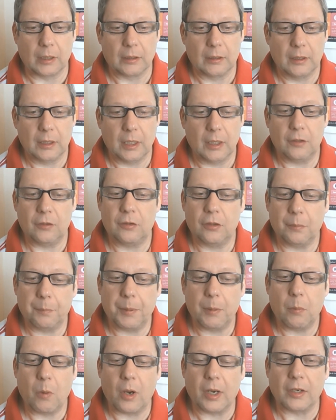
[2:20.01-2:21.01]
It should be
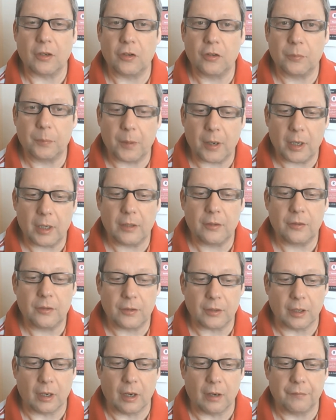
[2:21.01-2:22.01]
what inspires
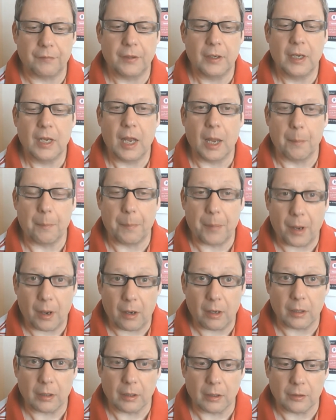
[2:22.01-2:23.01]
staff and
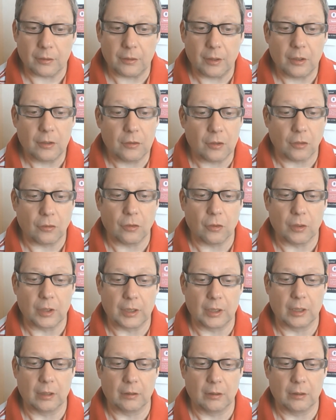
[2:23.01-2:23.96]
partners to join you.